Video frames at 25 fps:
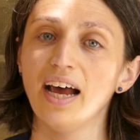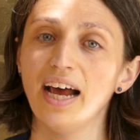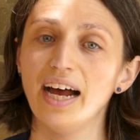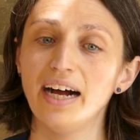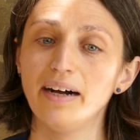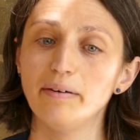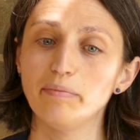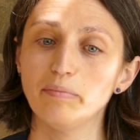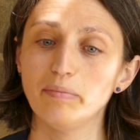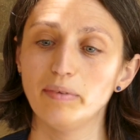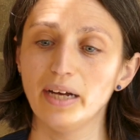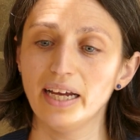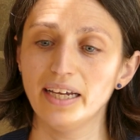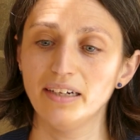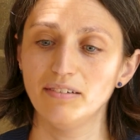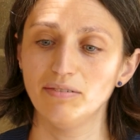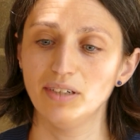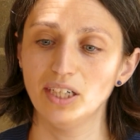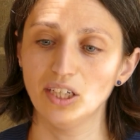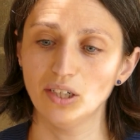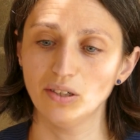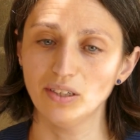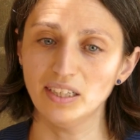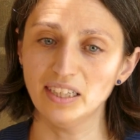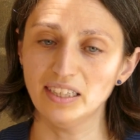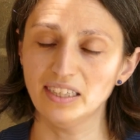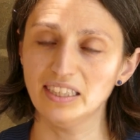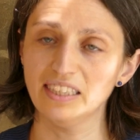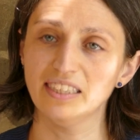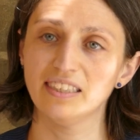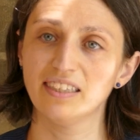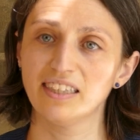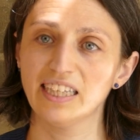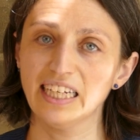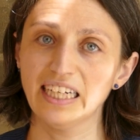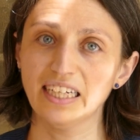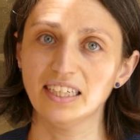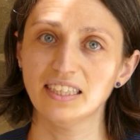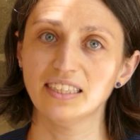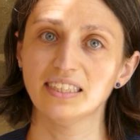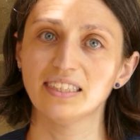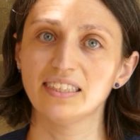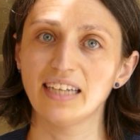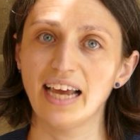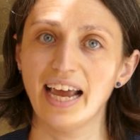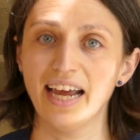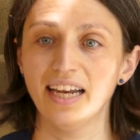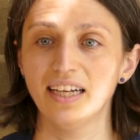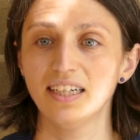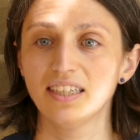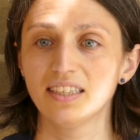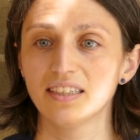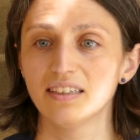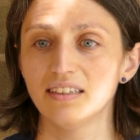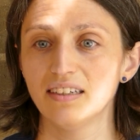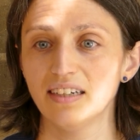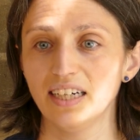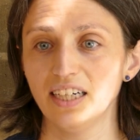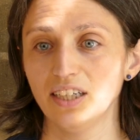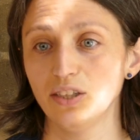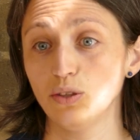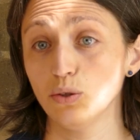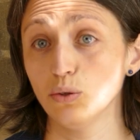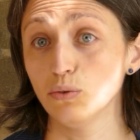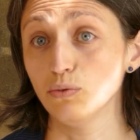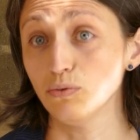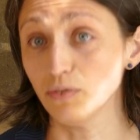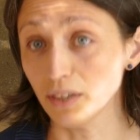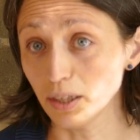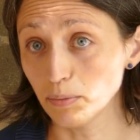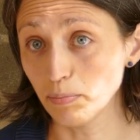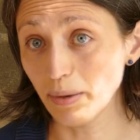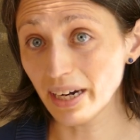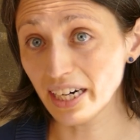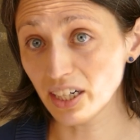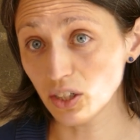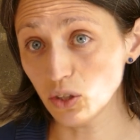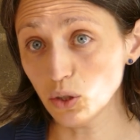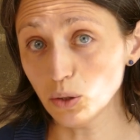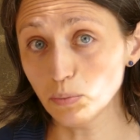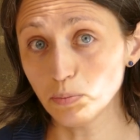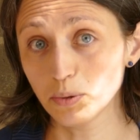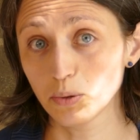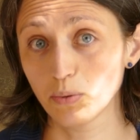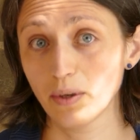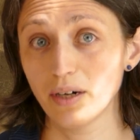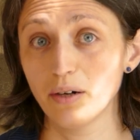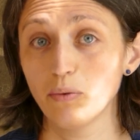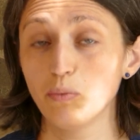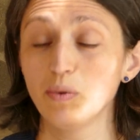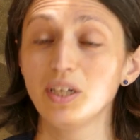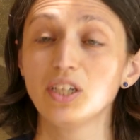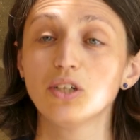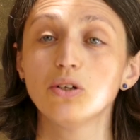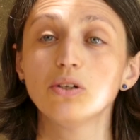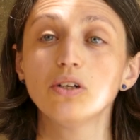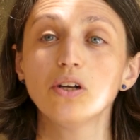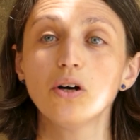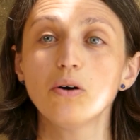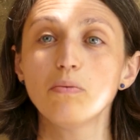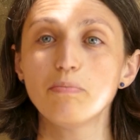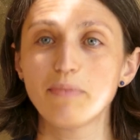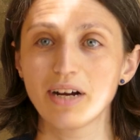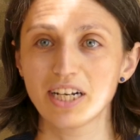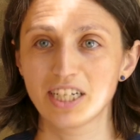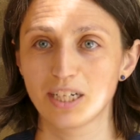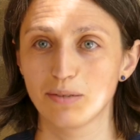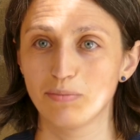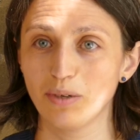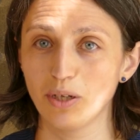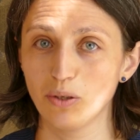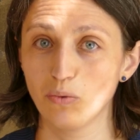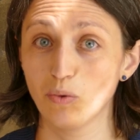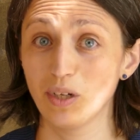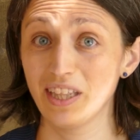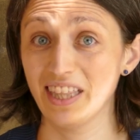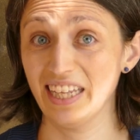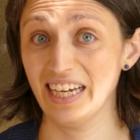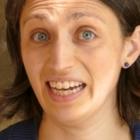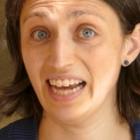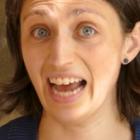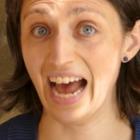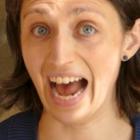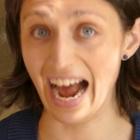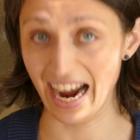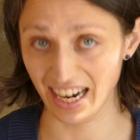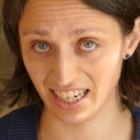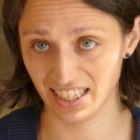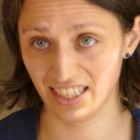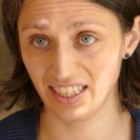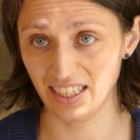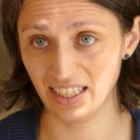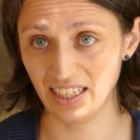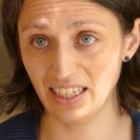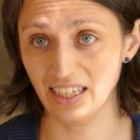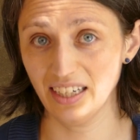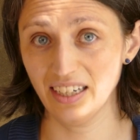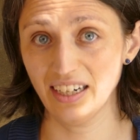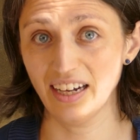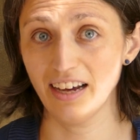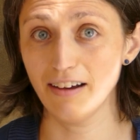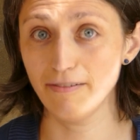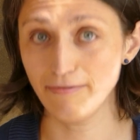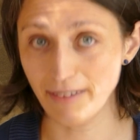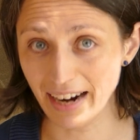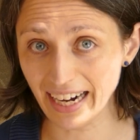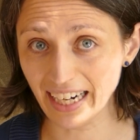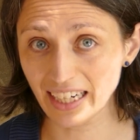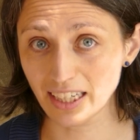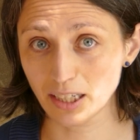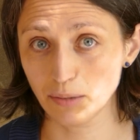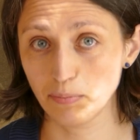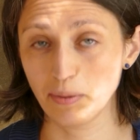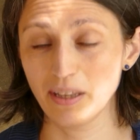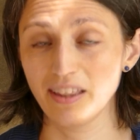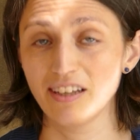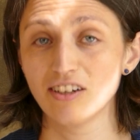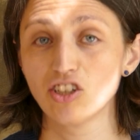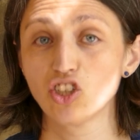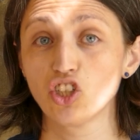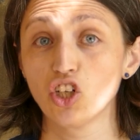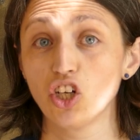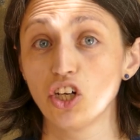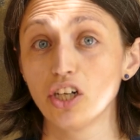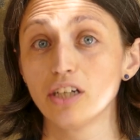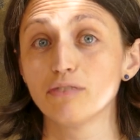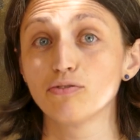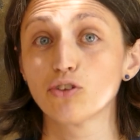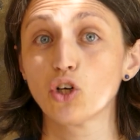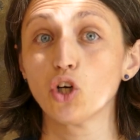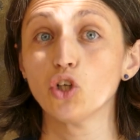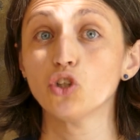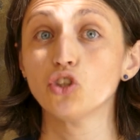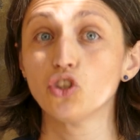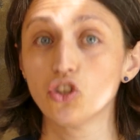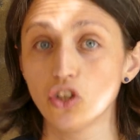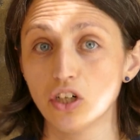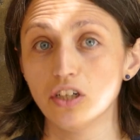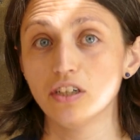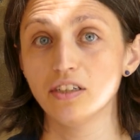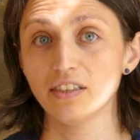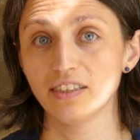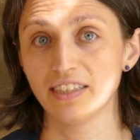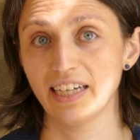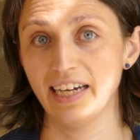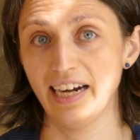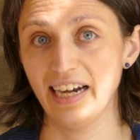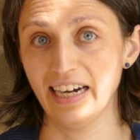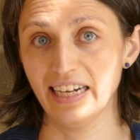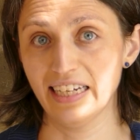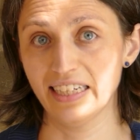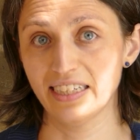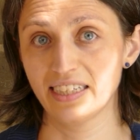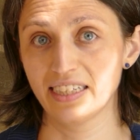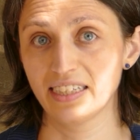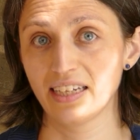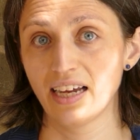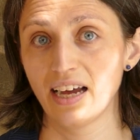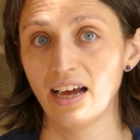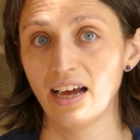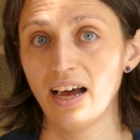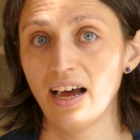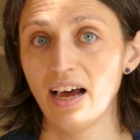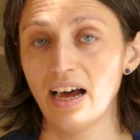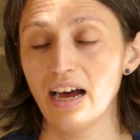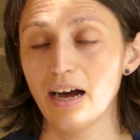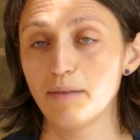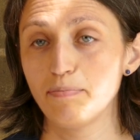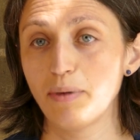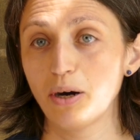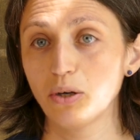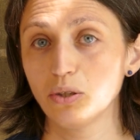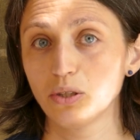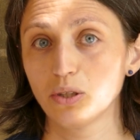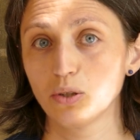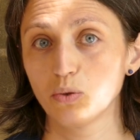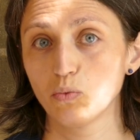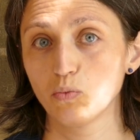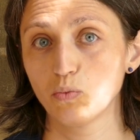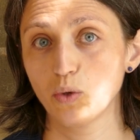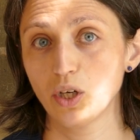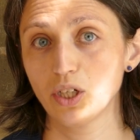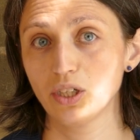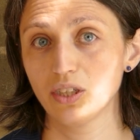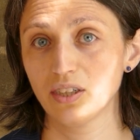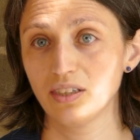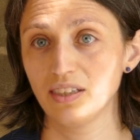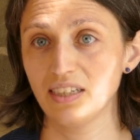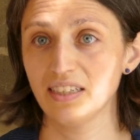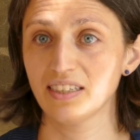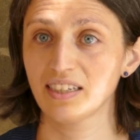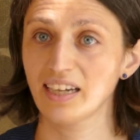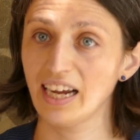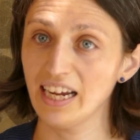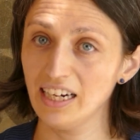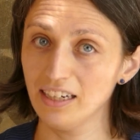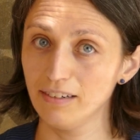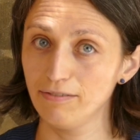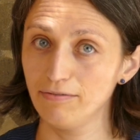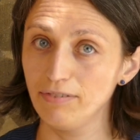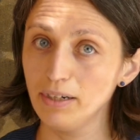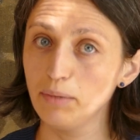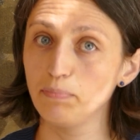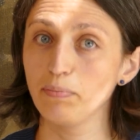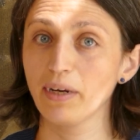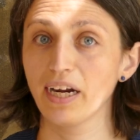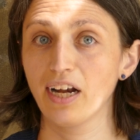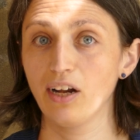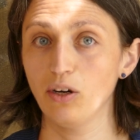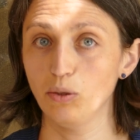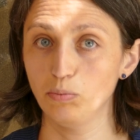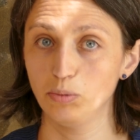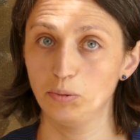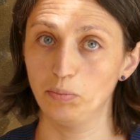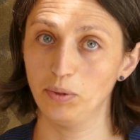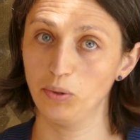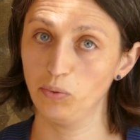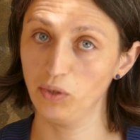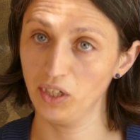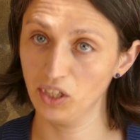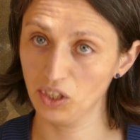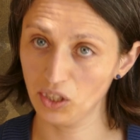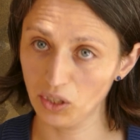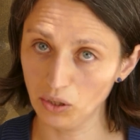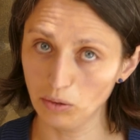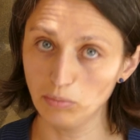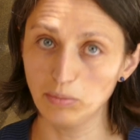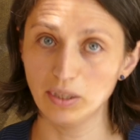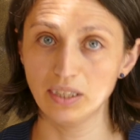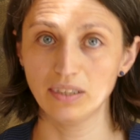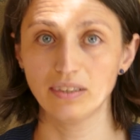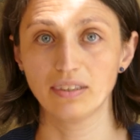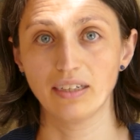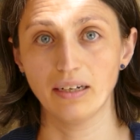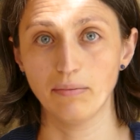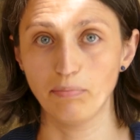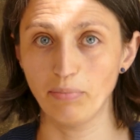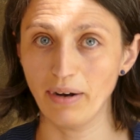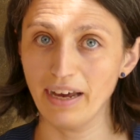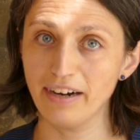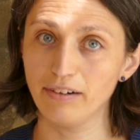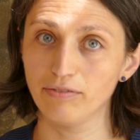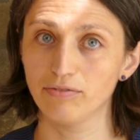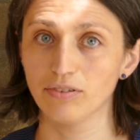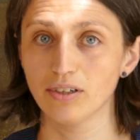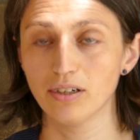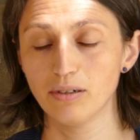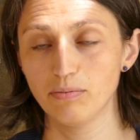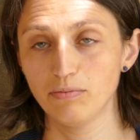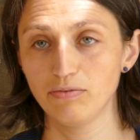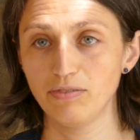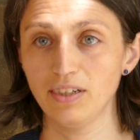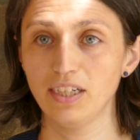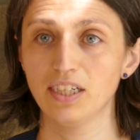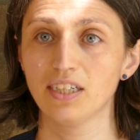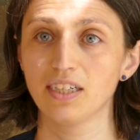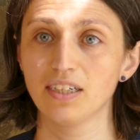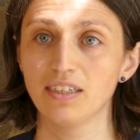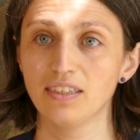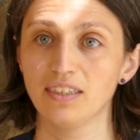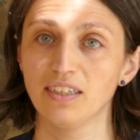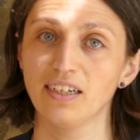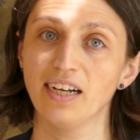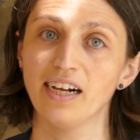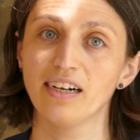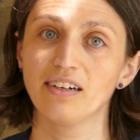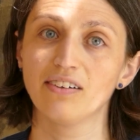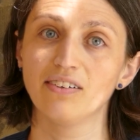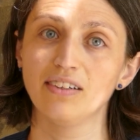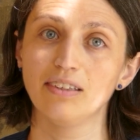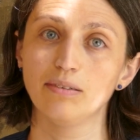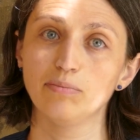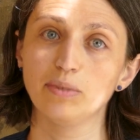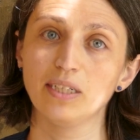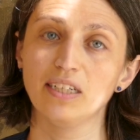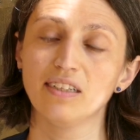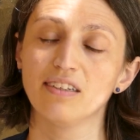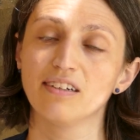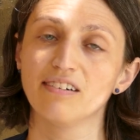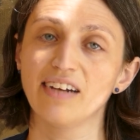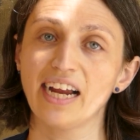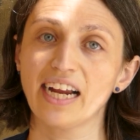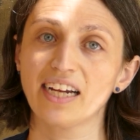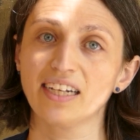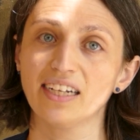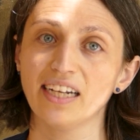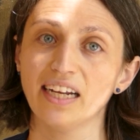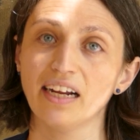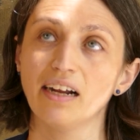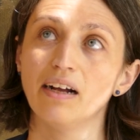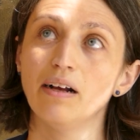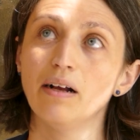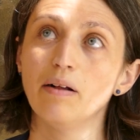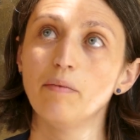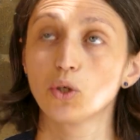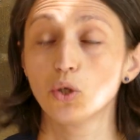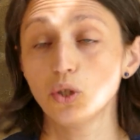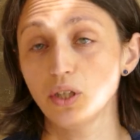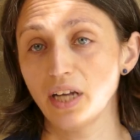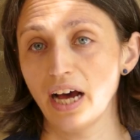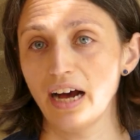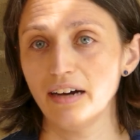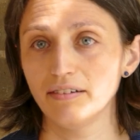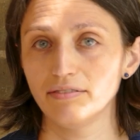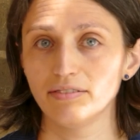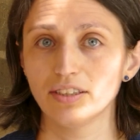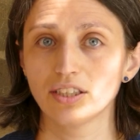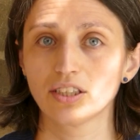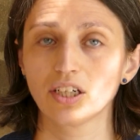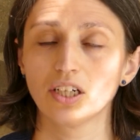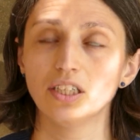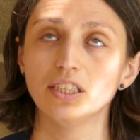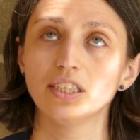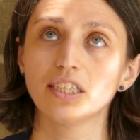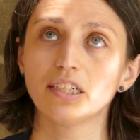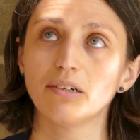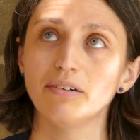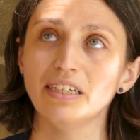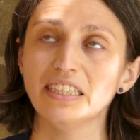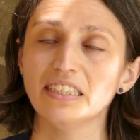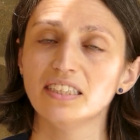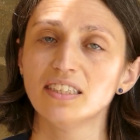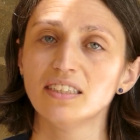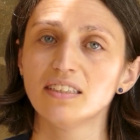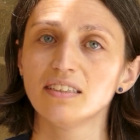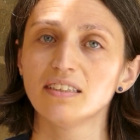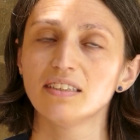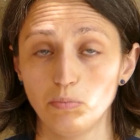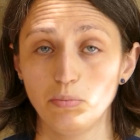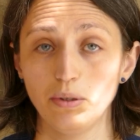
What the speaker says: And we know that these things enter into feedback loops where we don't know much about what they actually affect, but there's a lot of concerns, at least, about what these kind of feedback loops between humans and platform features and algorithms interacting could have as consequences.